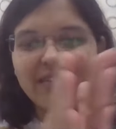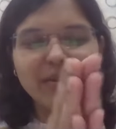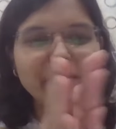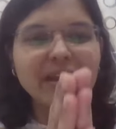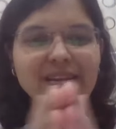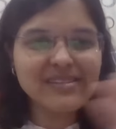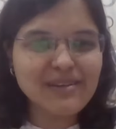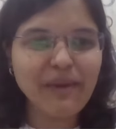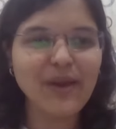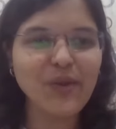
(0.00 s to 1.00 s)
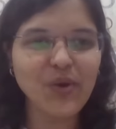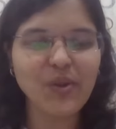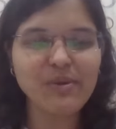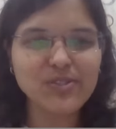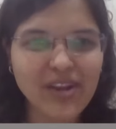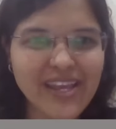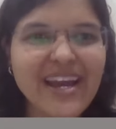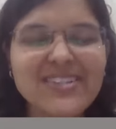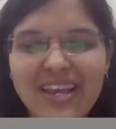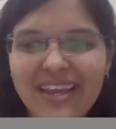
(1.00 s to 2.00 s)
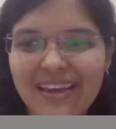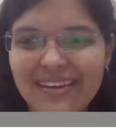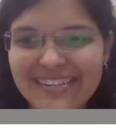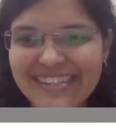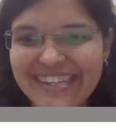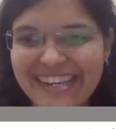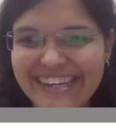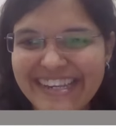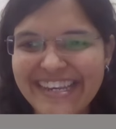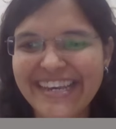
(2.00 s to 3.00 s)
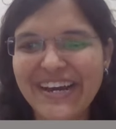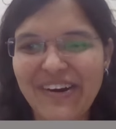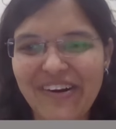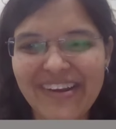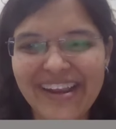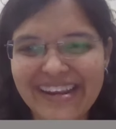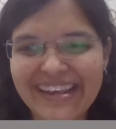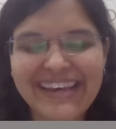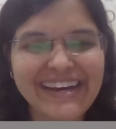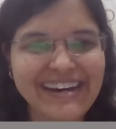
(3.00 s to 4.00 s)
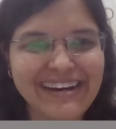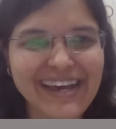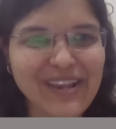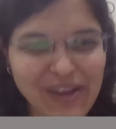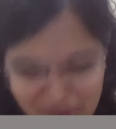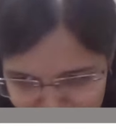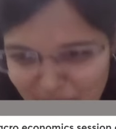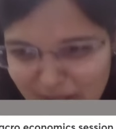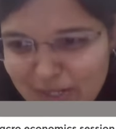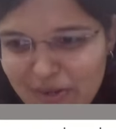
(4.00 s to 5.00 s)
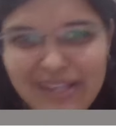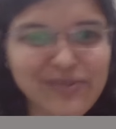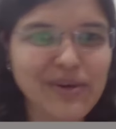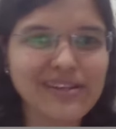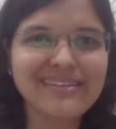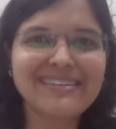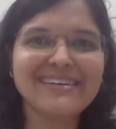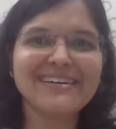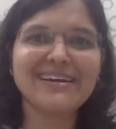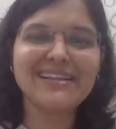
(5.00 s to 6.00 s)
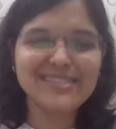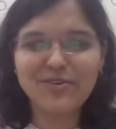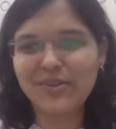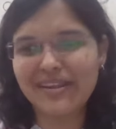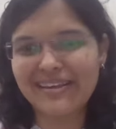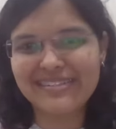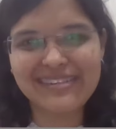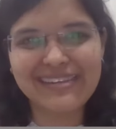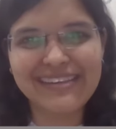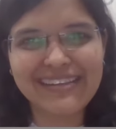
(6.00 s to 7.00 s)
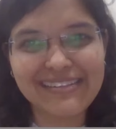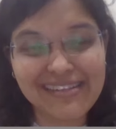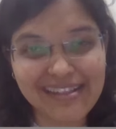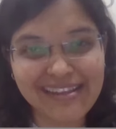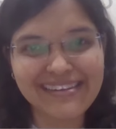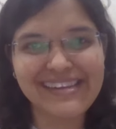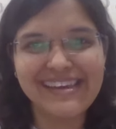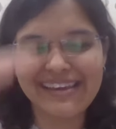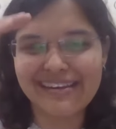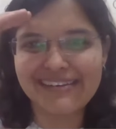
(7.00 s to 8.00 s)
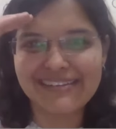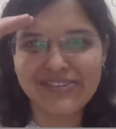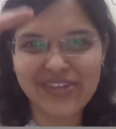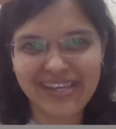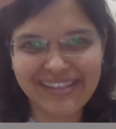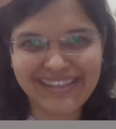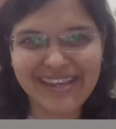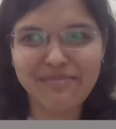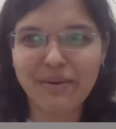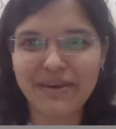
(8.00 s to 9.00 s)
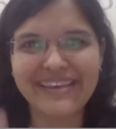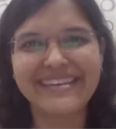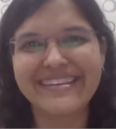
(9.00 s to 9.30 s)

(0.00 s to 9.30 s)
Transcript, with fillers: developing interest in macroeconomics or kya chahiye, right? All right. I hope you enjoyed today's one. I'll see you on the next. Till then, take care. Jai Hind and bye-bye.